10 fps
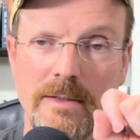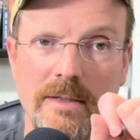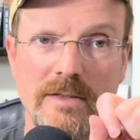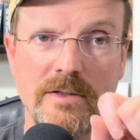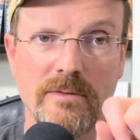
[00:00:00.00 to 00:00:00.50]

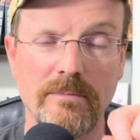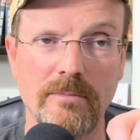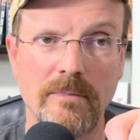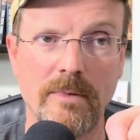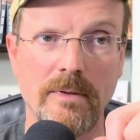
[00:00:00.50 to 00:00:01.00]
Is it
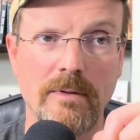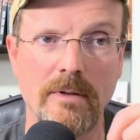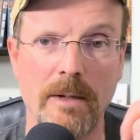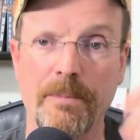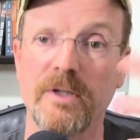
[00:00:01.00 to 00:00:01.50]

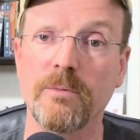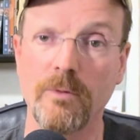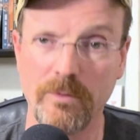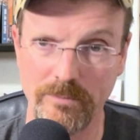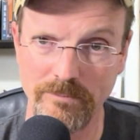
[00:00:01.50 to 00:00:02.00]

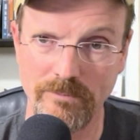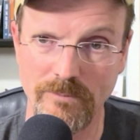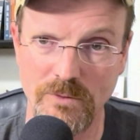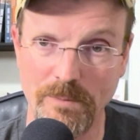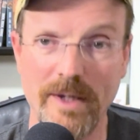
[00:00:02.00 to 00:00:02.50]
applicable
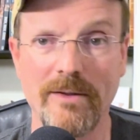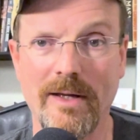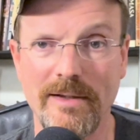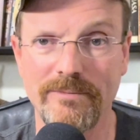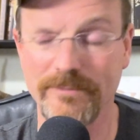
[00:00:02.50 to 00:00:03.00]
to my
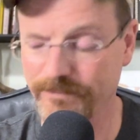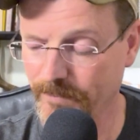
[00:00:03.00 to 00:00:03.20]
life?